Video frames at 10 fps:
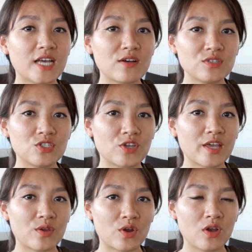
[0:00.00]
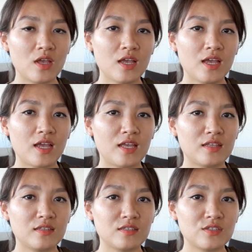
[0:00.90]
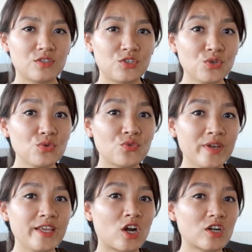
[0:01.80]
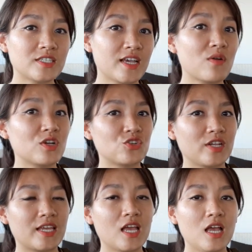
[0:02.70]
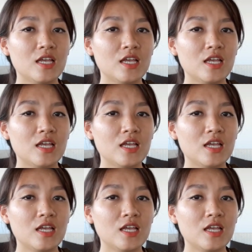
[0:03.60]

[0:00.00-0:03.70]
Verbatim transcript: sounds together and two really hard sounds actually.